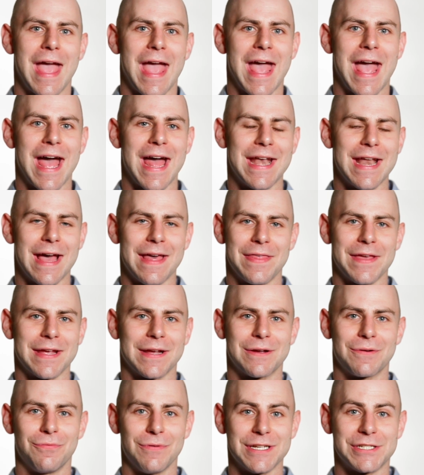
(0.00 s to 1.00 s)
And I
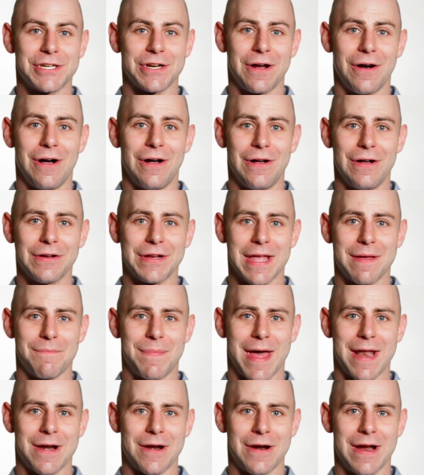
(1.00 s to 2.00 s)
think we should all get
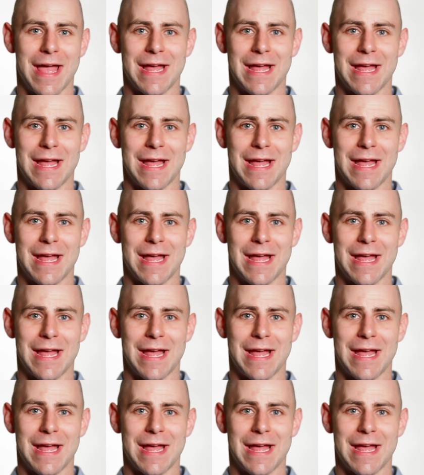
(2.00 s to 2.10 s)
better